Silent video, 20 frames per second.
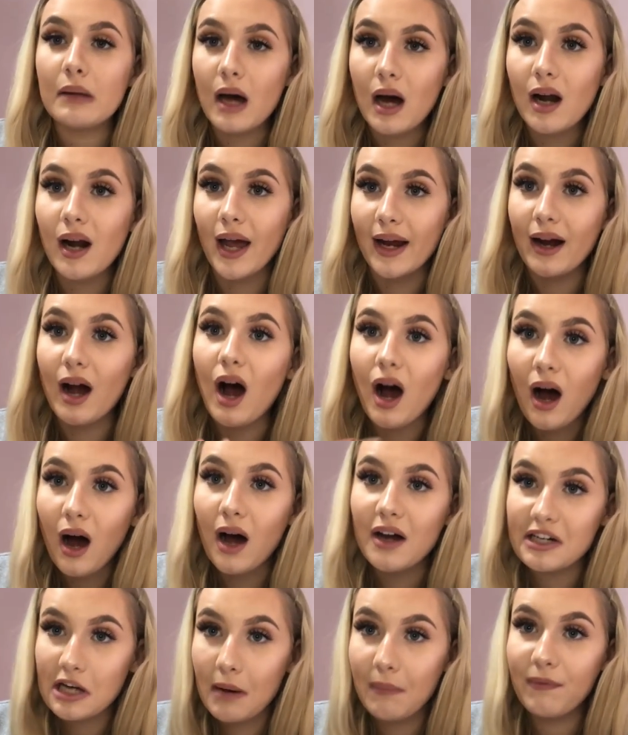like
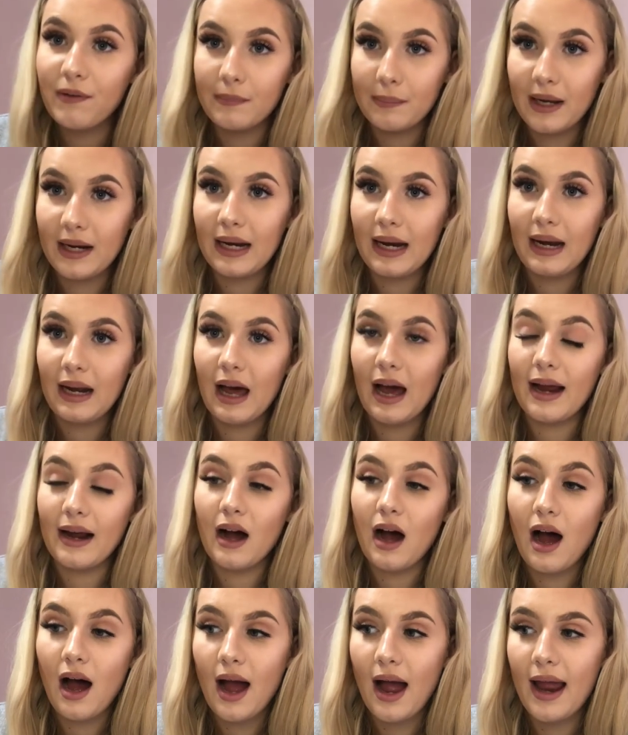hard up for money. Like
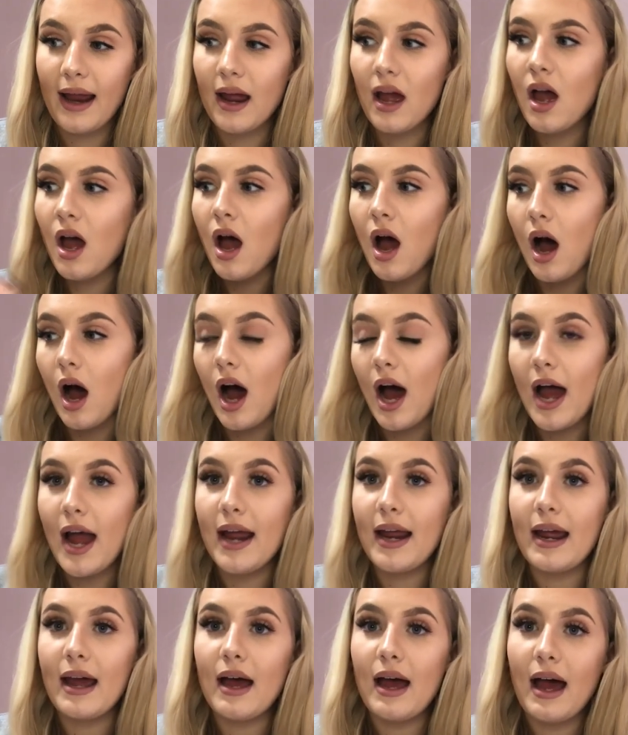I
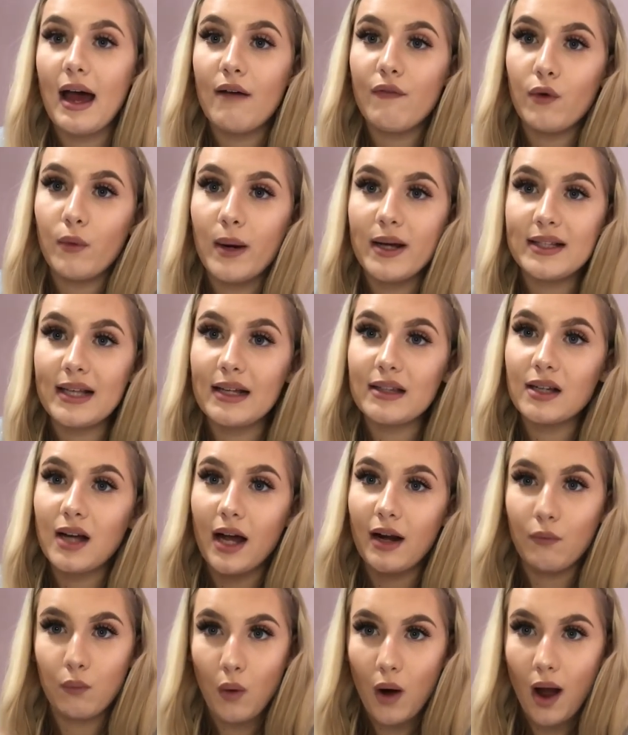have always had to
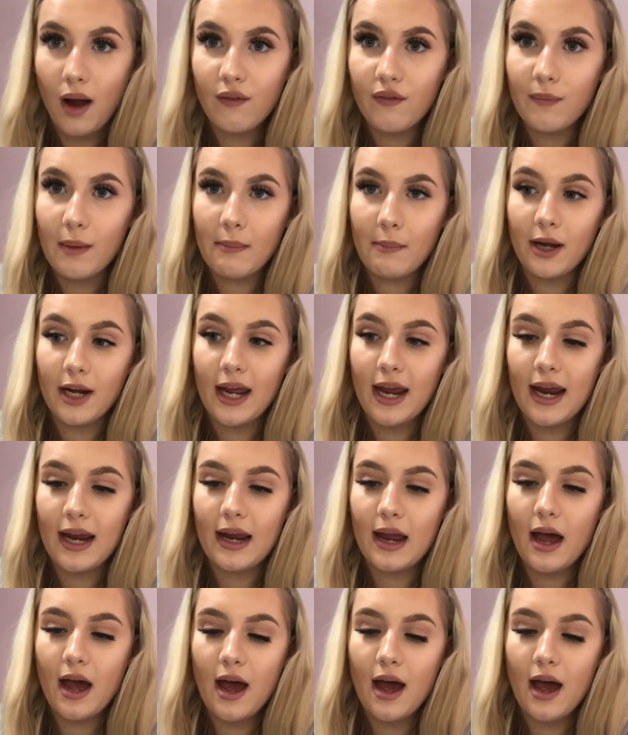kind of work for my money.